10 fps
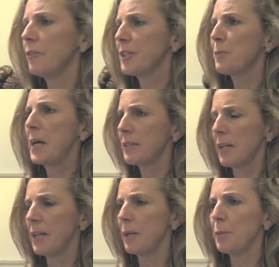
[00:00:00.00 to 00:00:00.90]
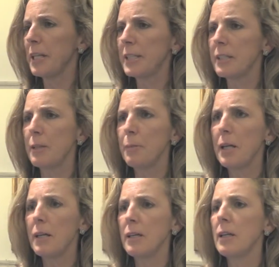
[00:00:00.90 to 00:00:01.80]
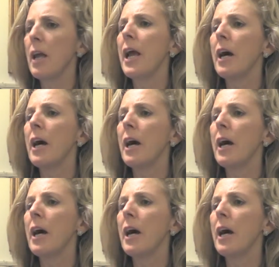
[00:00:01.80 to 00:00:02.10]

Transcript: respects the NAACP.